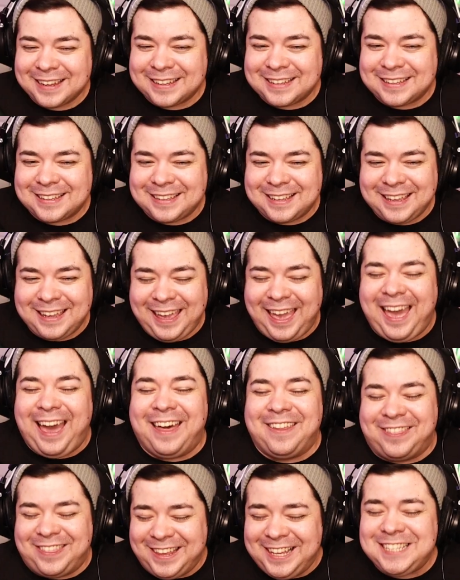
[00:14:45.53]
Yeah,
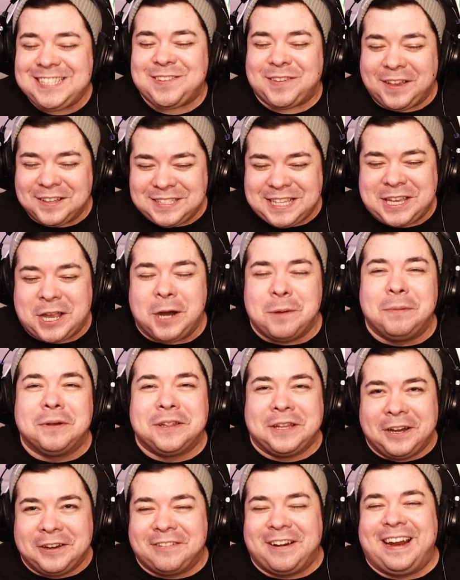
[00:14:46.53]
this feels like Home
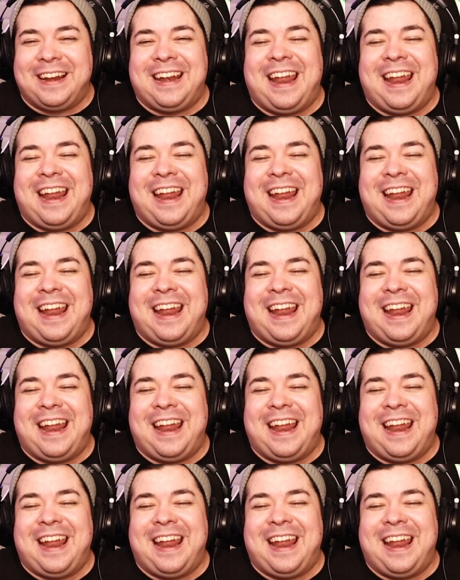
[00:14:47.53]
Alone right